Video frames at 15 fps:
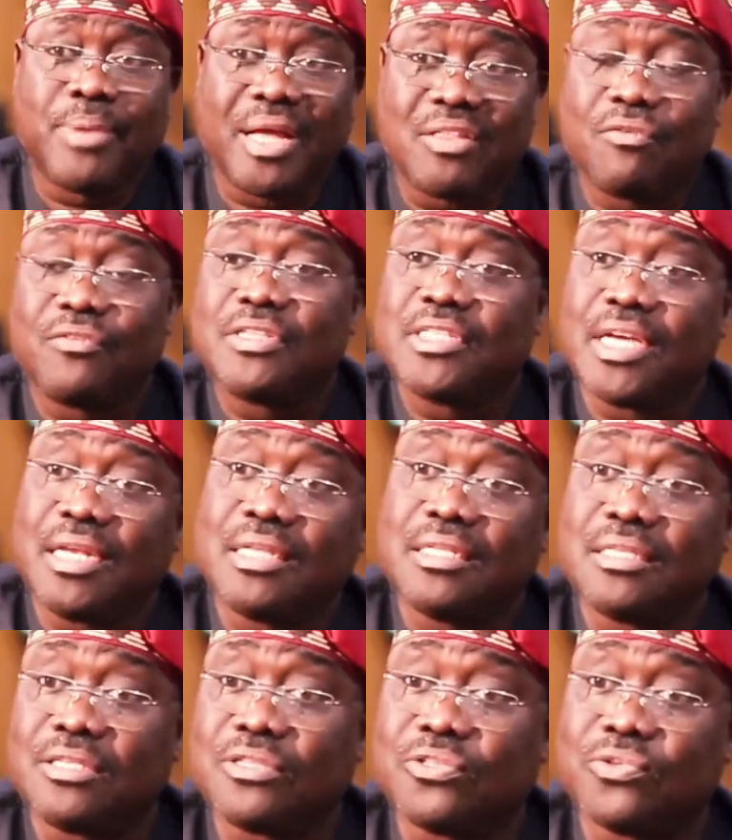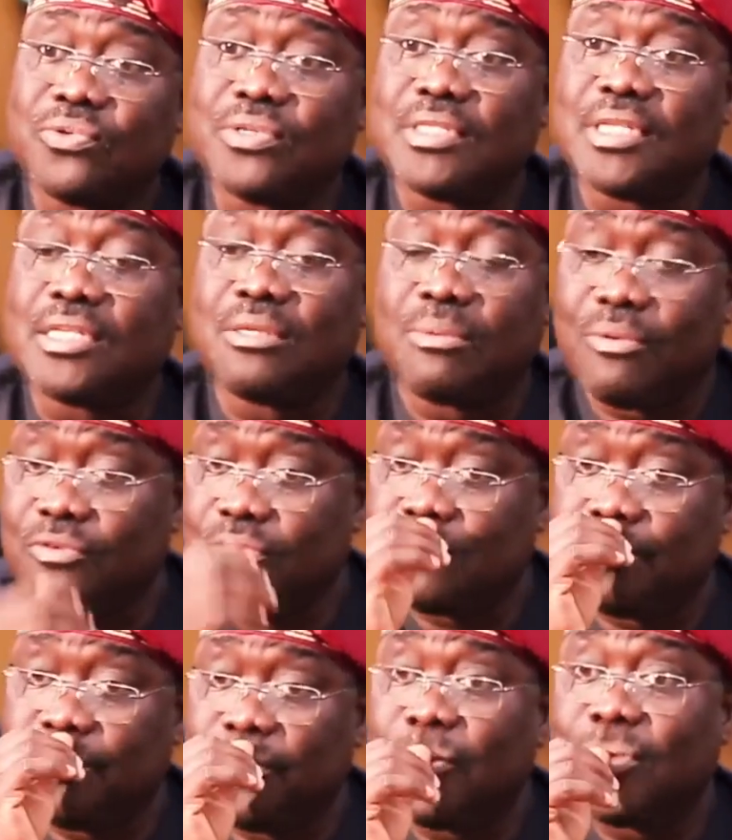Part of the challenges too is that some of
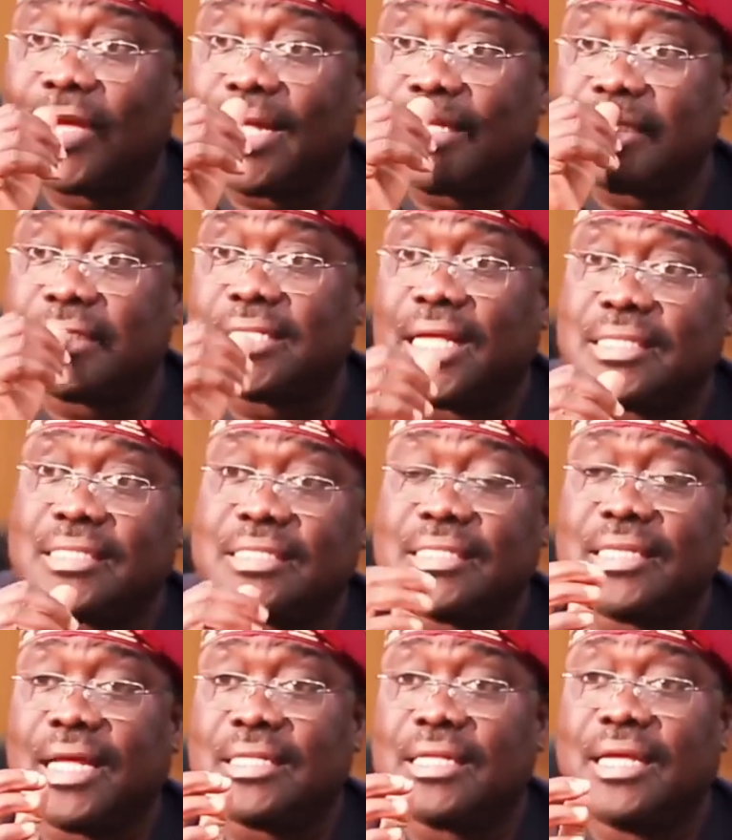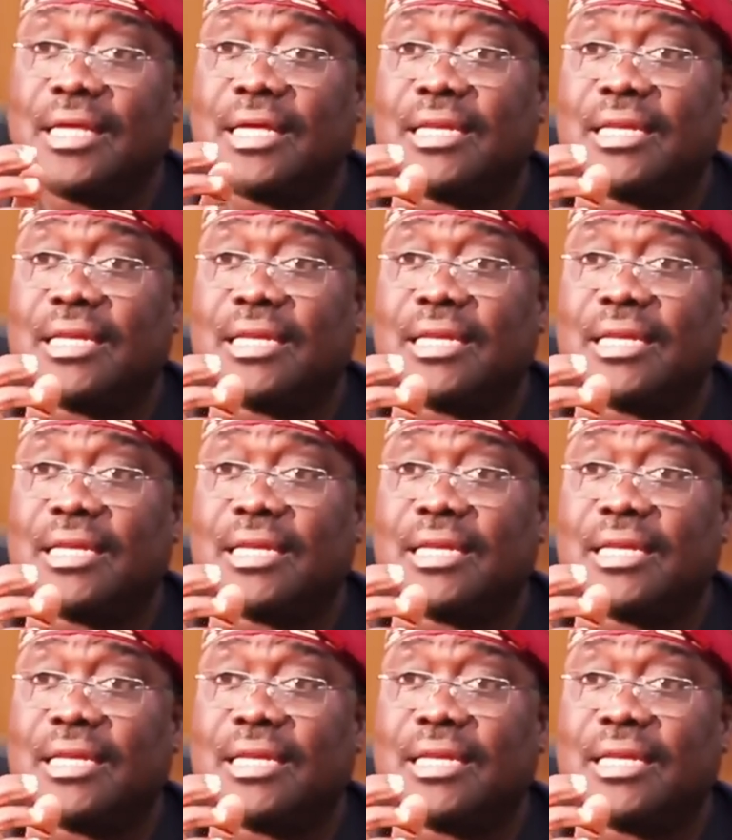those people look at it and see that